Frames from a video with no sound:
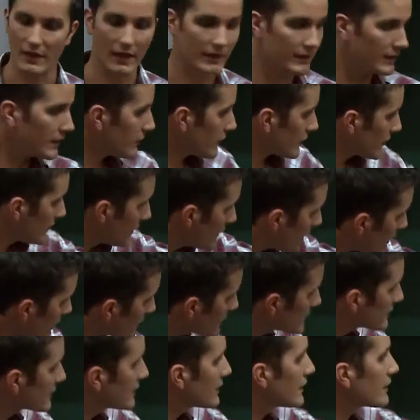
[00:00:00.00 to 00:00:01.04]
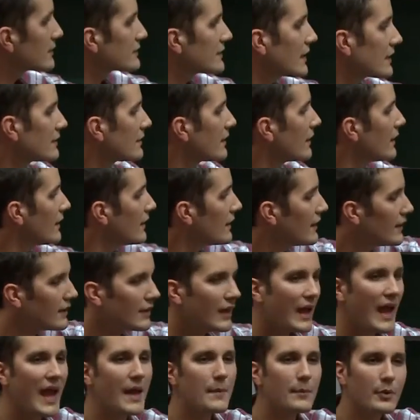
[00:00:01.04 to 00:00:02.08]
And even here, it's clear that
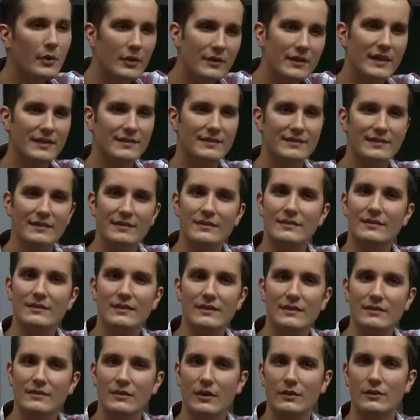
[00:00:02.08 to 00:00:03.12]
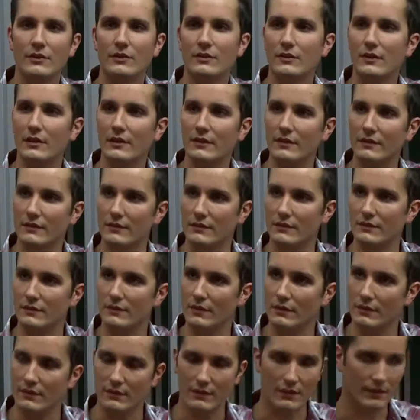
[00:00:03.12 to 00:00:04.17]
ampleness is, is not going to cut it. It's
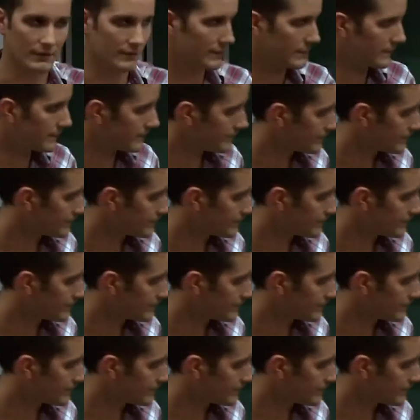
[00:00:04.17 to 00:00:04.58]
not enough.